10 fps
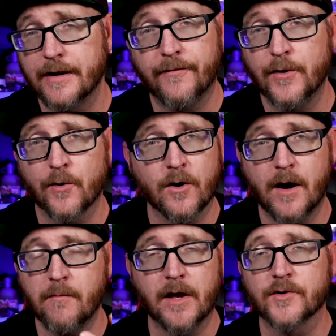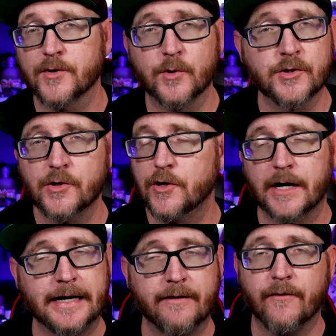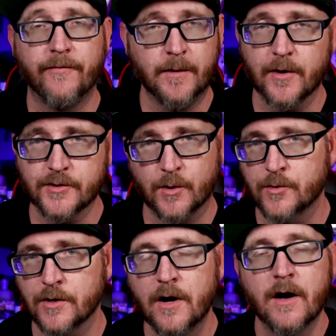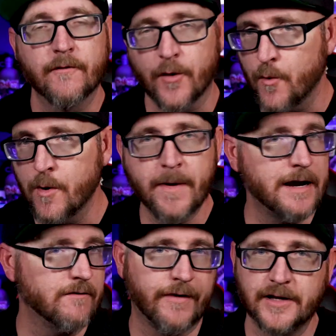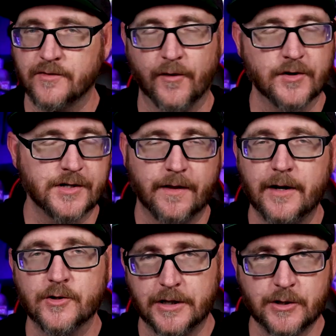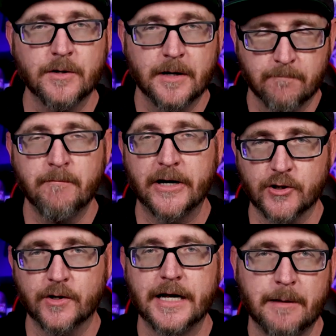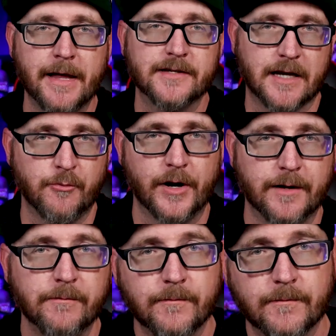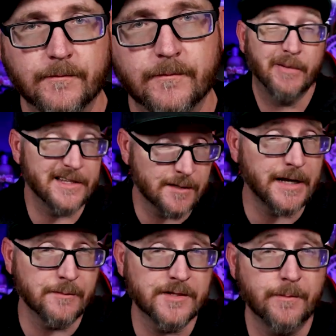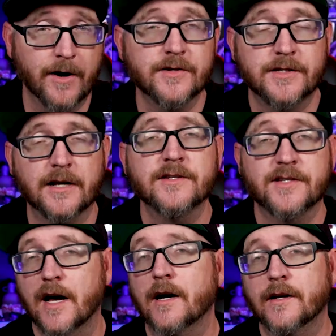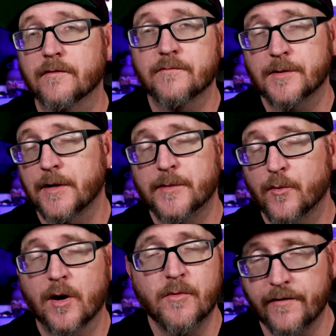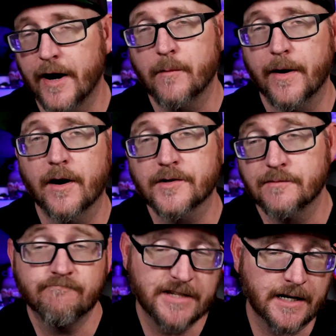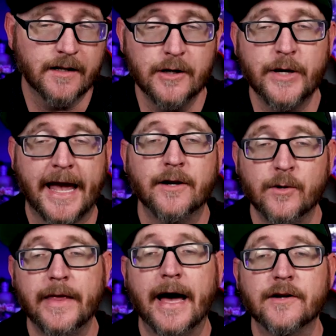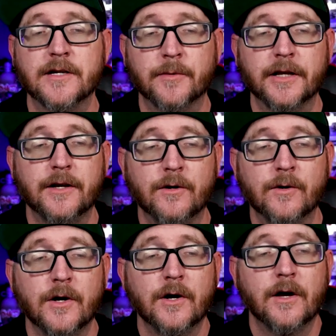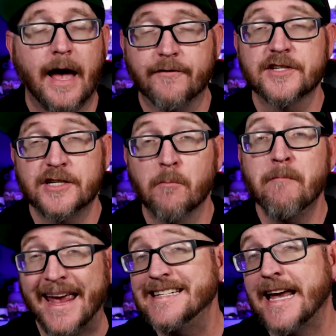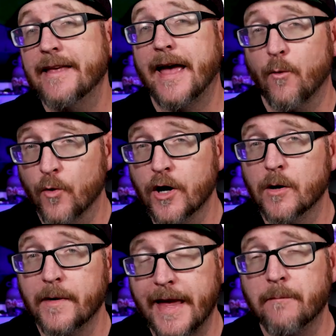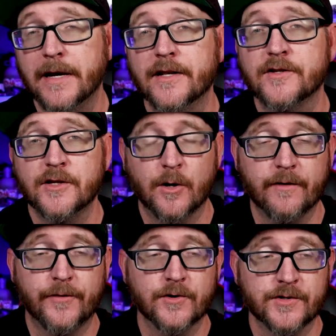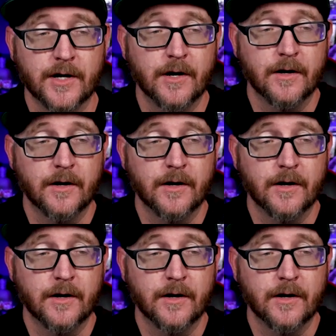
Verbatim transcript: it if you're a male soldier, you're not gonna have a female soldier for your roommate and vice versa. They usually make sure to keep that separated. But sometimes the barracks does suck and sometimes you wanna move out of the barracks and technically you can not do that. Typically you have to still maintain that room and that means, you know, if there's